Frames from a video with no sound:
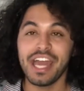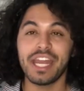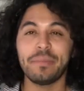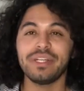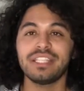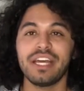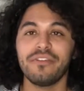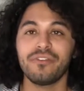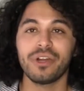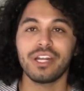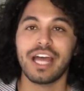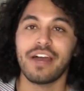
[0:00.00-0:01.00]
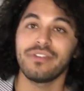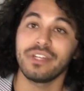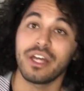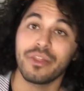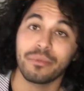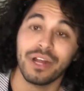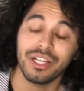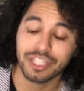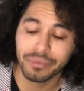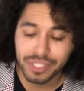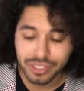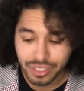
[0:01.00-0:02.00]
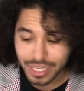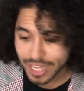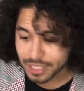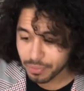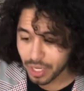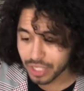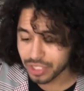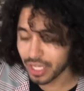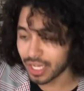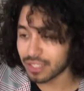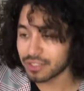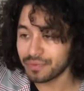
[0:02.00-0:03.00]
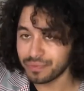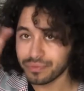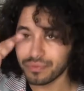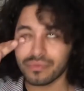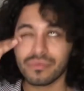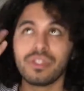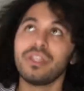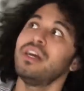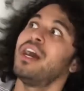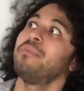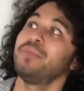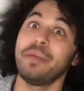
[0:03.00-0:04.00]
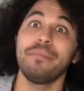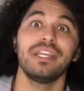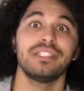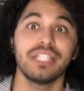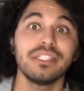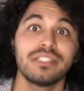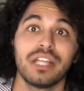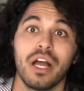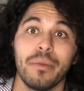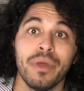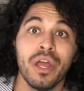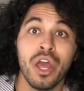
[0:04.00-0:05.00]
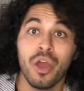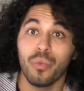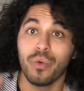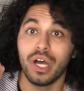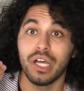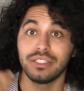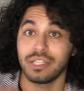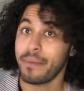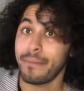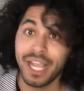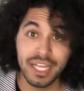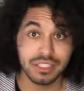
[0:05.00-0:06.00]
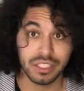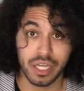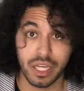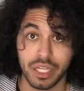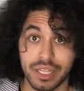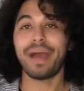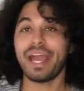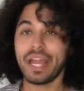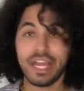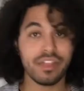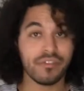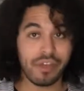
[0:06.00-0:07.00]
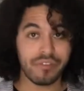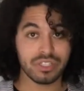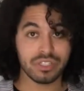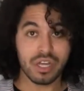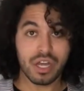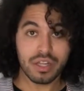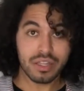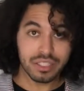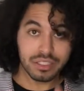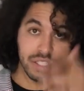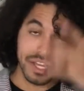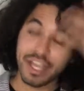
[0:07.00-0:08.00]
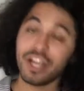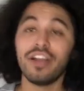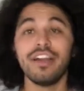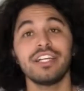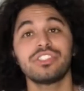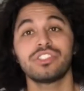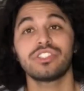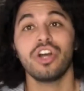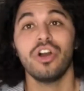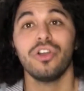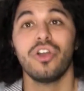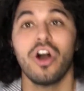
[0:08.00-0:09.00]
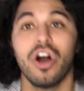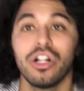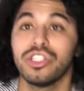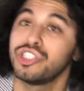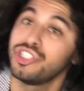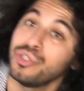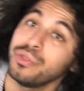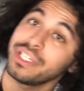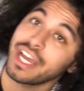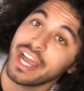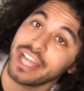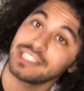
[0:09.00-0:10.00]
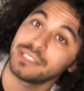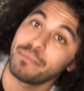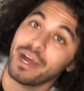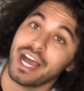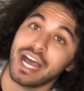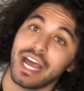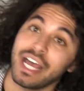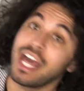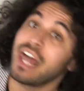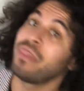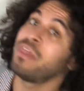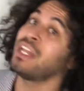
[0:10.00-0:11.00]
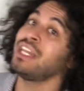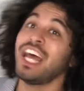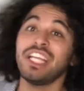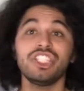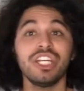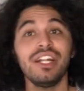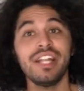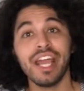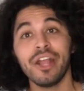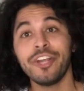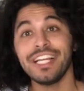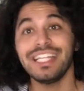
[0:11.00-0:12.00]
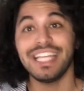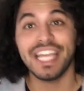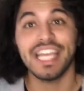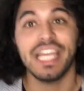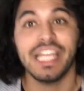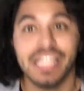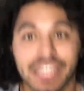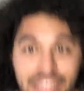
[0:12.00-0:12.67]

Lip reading: And I'm excited for her to have another project, because her last project, Limbic System, was amazing. My 8th favorite song this year is a song called Two Nights by the legendary Lykke